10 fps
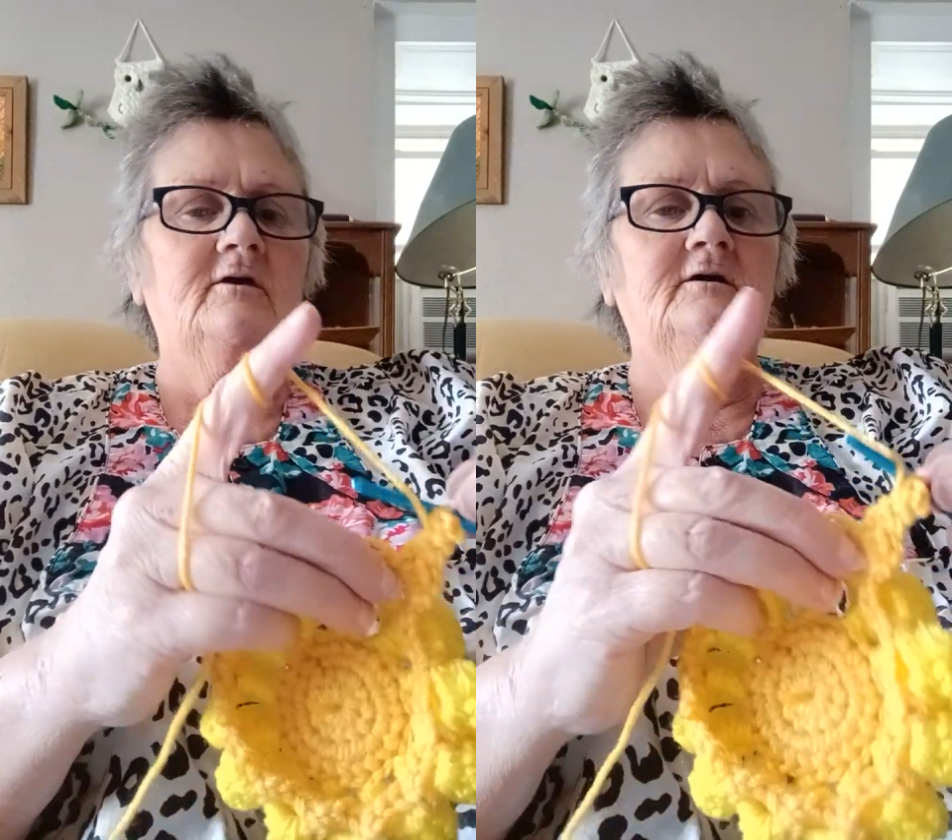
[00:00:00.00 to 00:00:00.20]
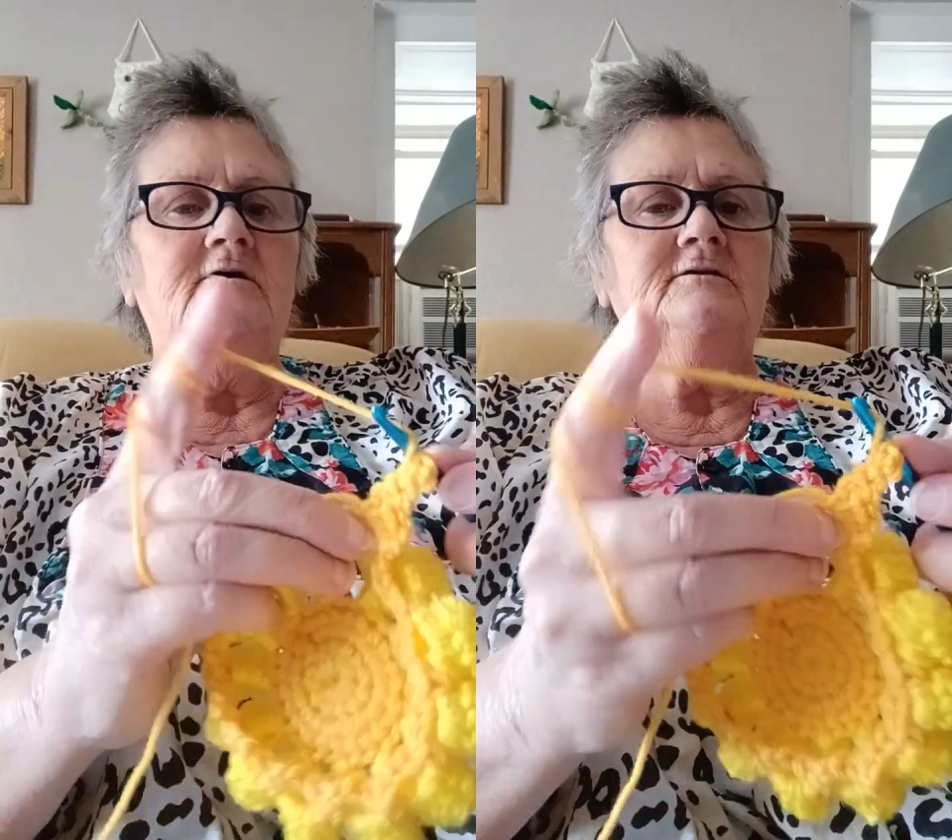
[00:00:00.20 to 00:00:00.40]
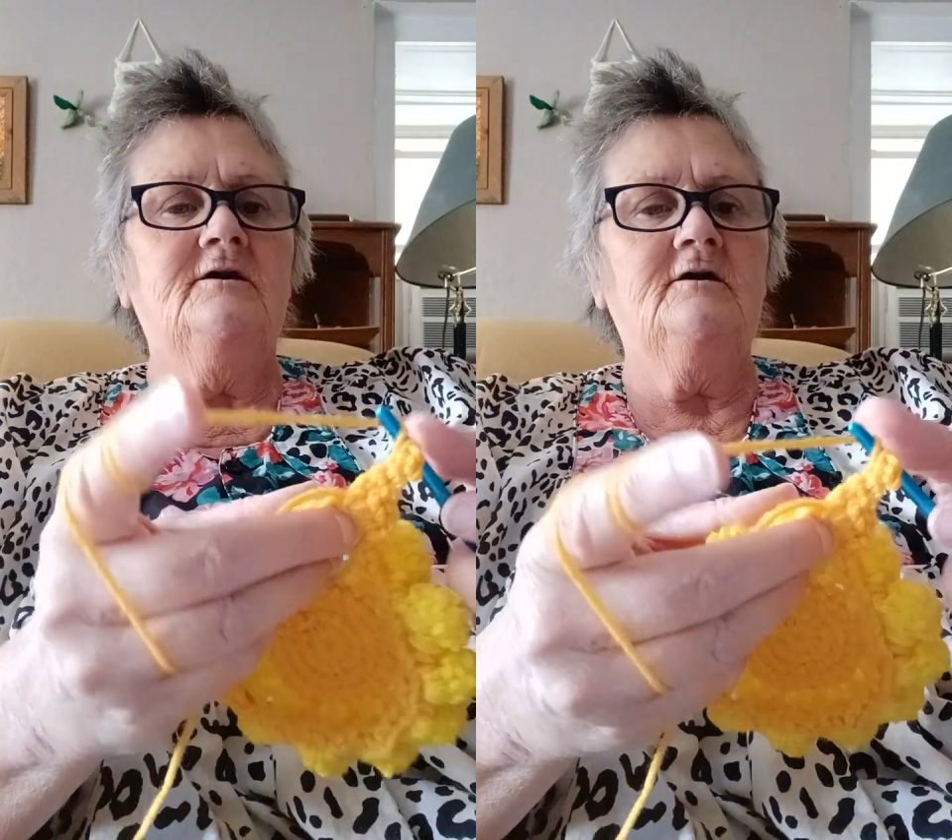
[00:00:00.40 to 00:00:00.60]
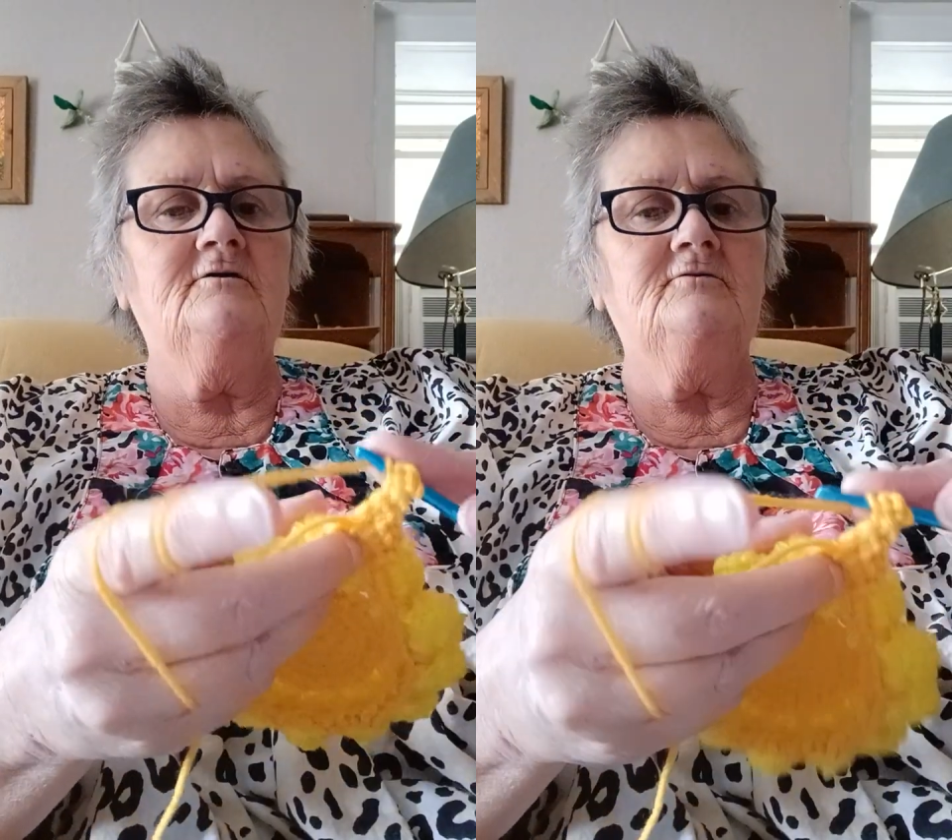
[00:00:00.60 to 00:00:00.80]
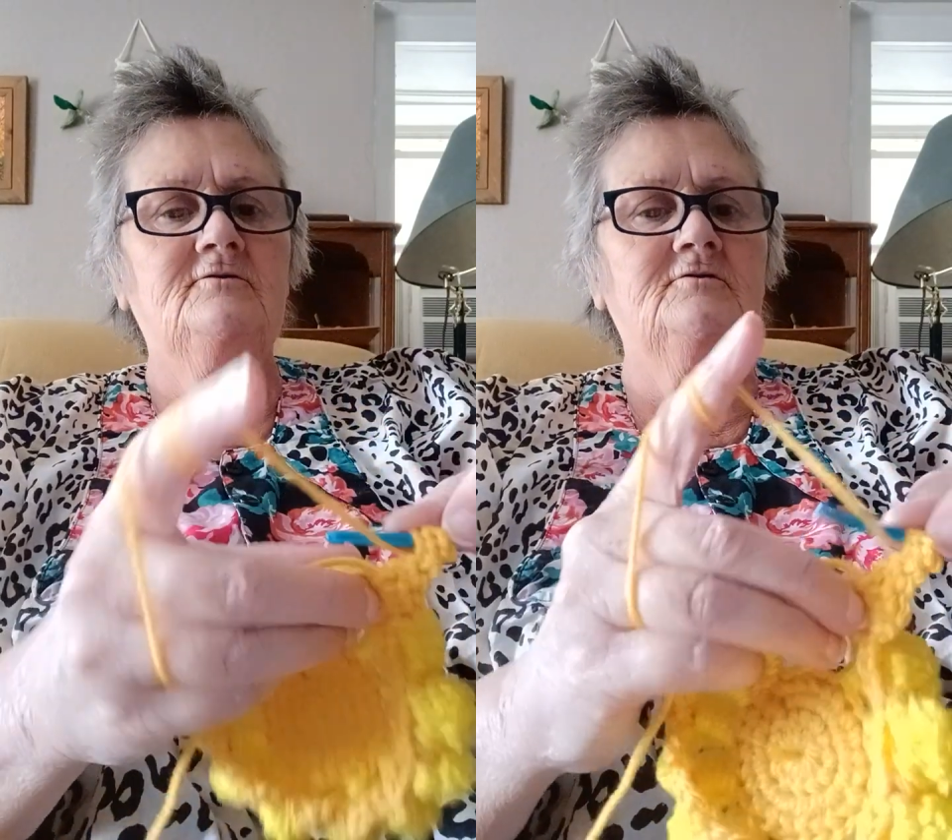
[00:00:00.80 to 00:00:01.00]
And now
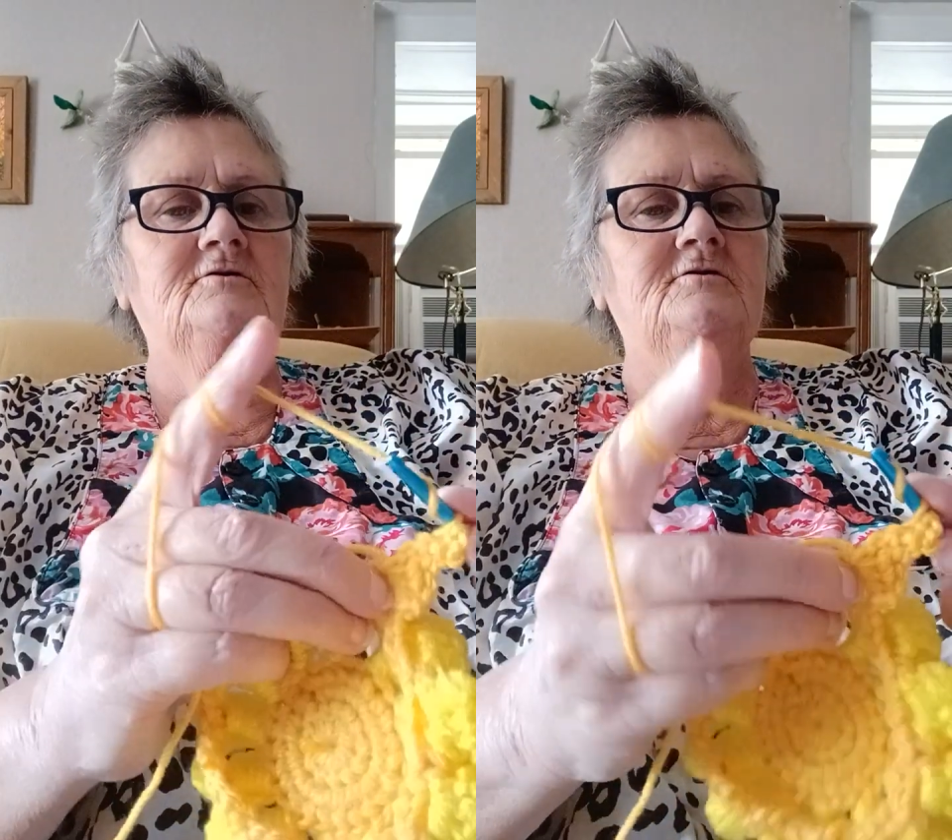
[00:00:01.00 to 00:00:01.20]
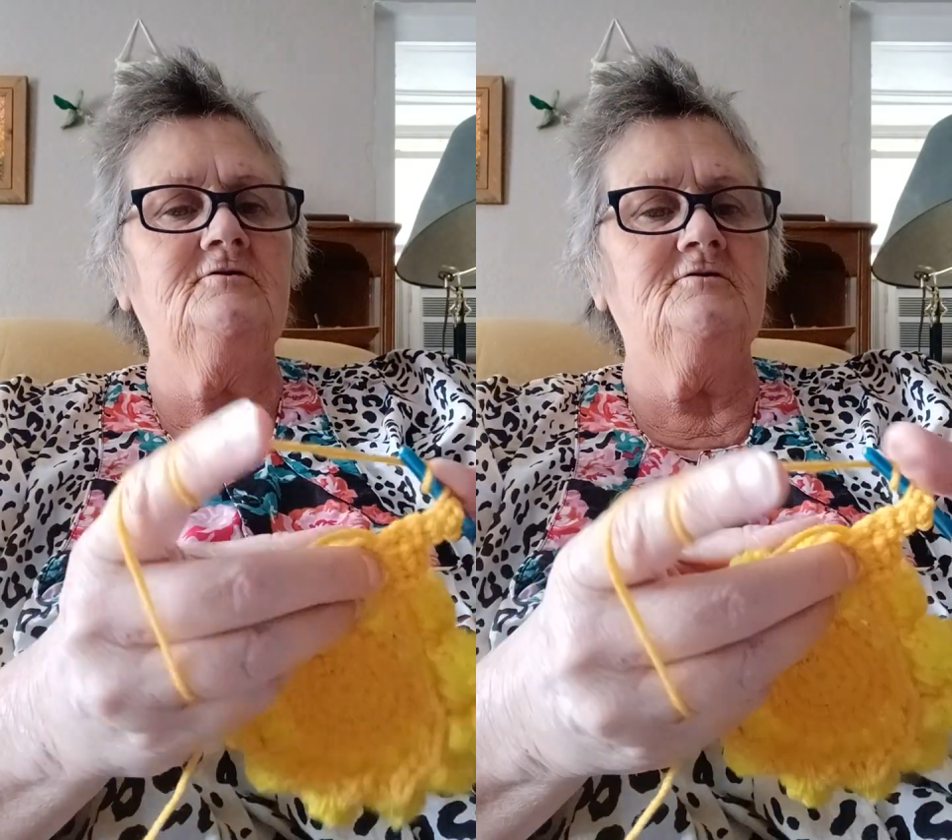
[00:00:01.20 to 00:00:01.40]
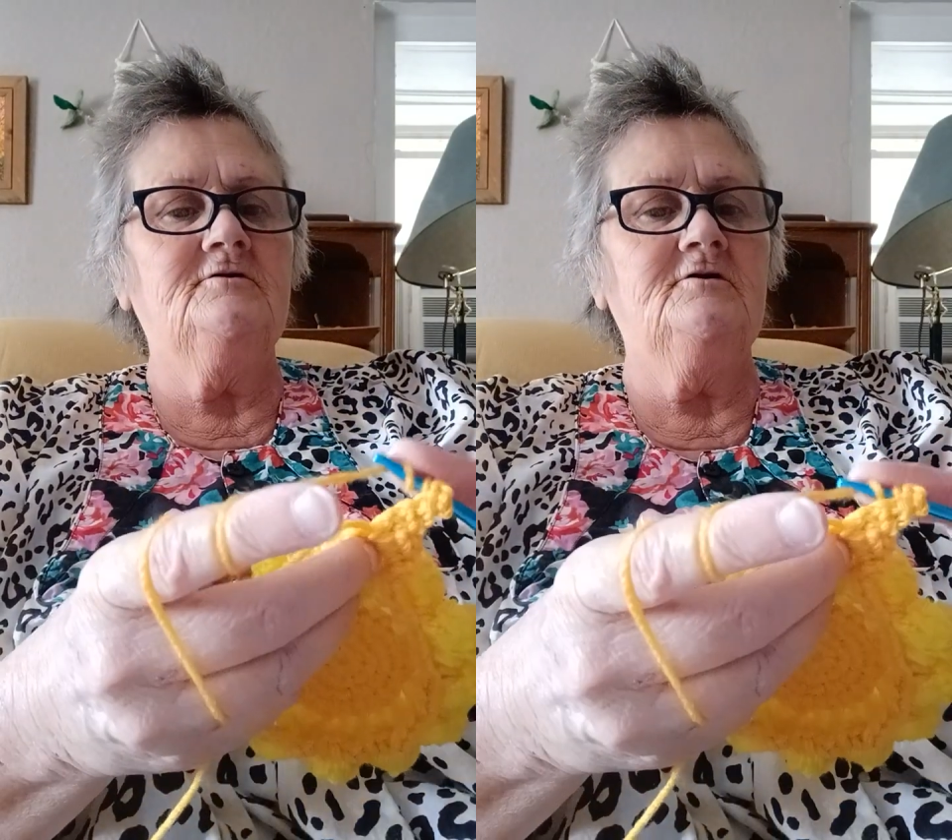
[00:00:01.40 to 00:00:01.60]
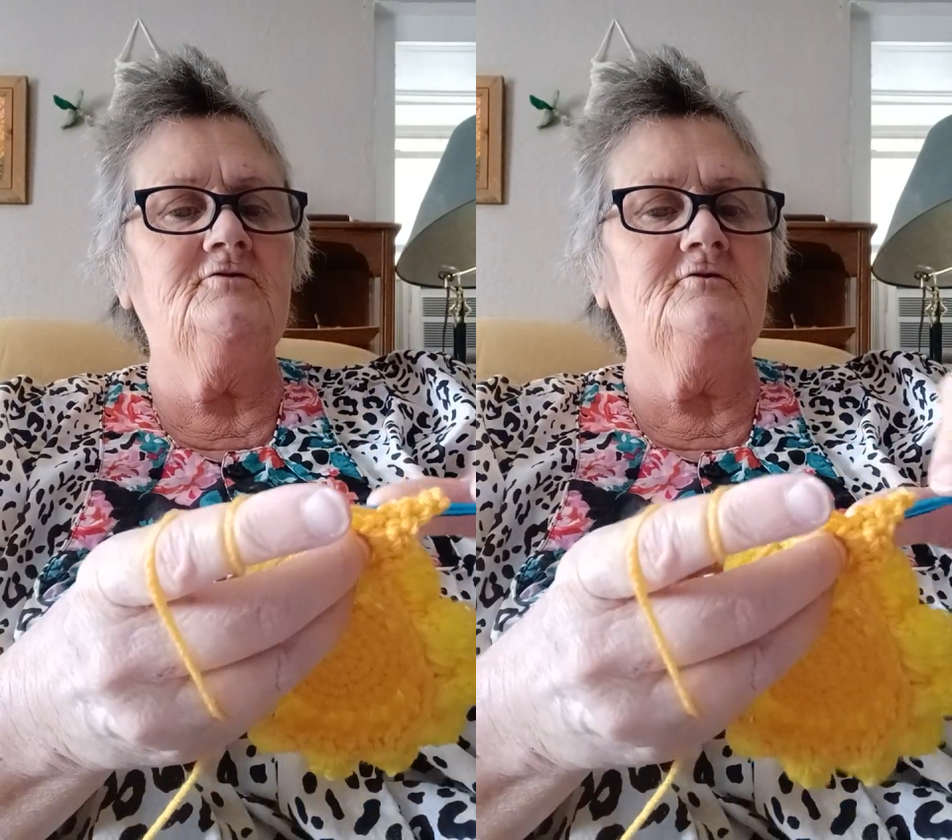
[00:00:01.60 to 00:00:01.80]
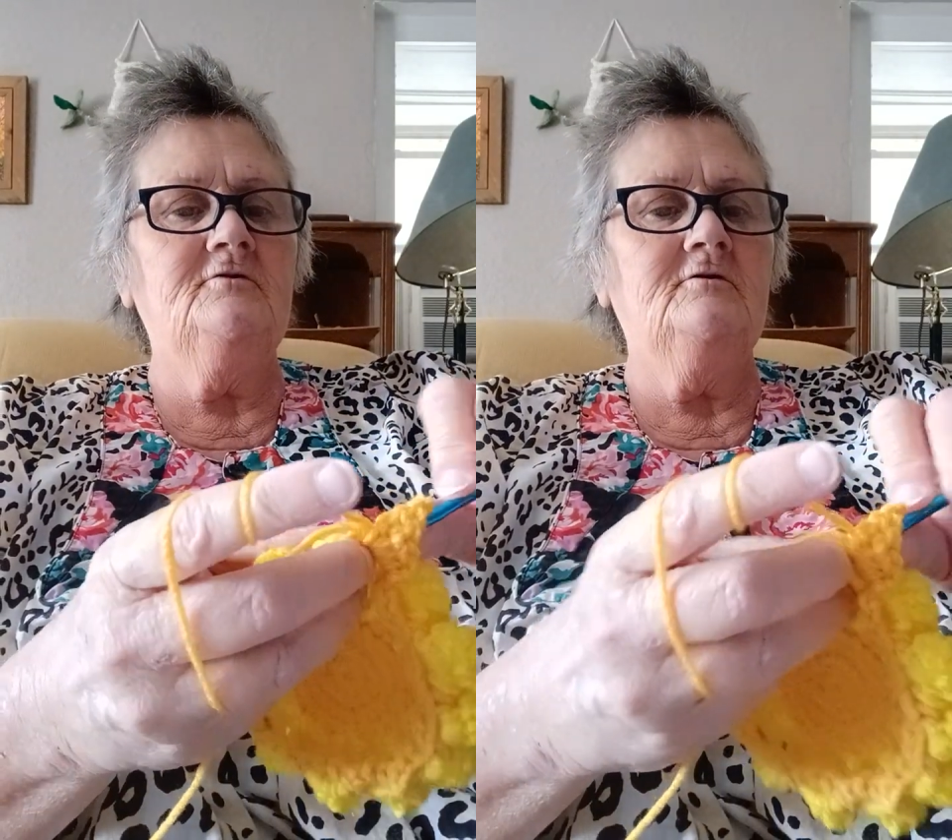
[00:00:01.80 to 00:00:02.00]
you're going to do
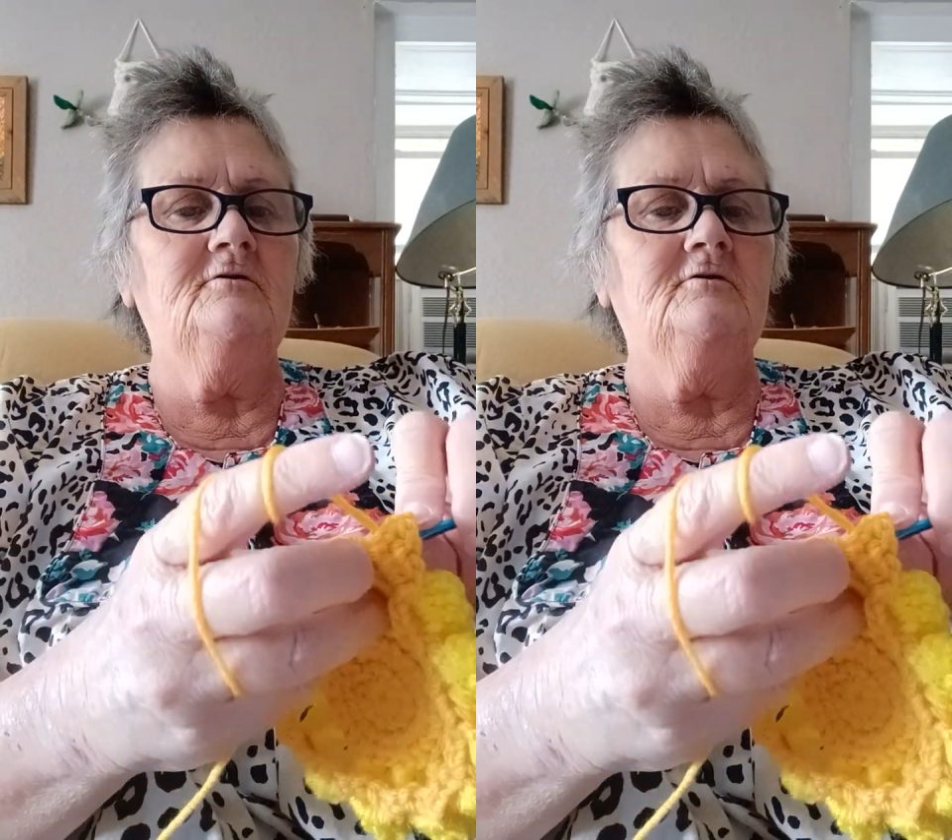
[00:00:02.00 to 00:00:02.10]
another